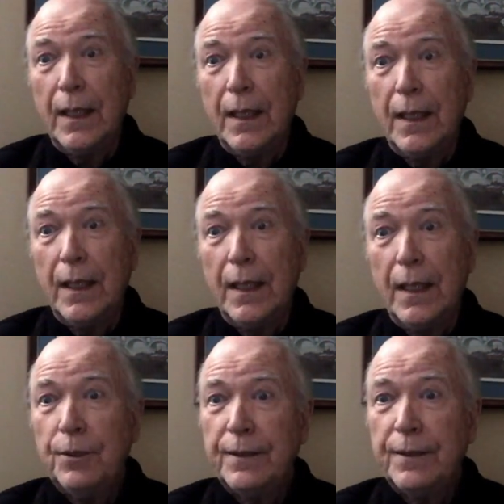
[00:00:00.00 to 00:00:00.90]
that people
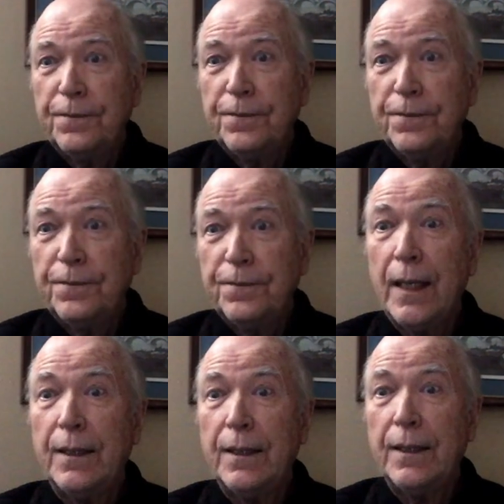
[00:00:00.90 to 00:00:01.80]
can
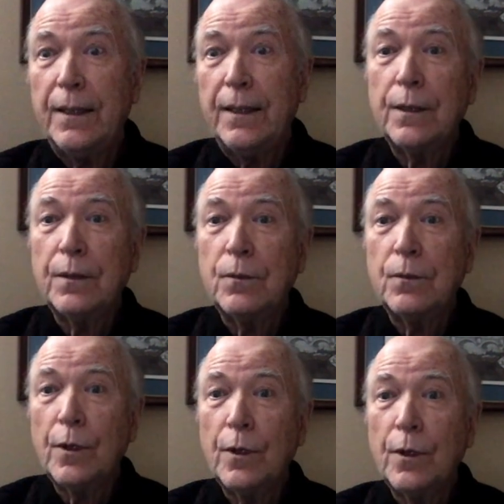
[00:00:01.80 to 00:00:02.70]
find, and we can
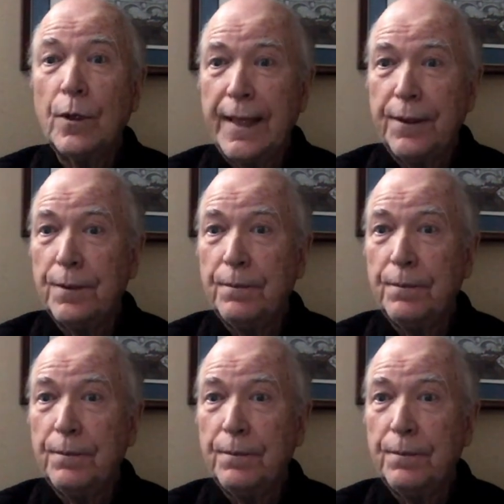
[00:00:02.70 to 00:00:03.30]
work together.